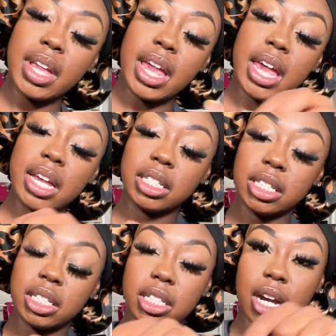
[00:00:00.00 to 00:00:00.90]

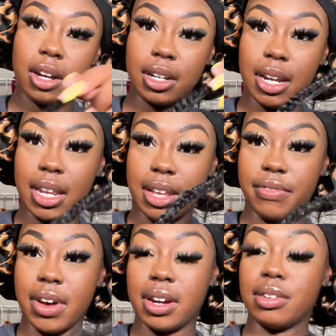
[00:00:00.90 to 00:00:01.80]
edges, y'all, that they
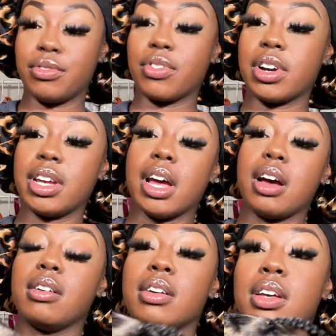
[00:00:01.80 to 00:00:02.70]
left out in the front, y'all.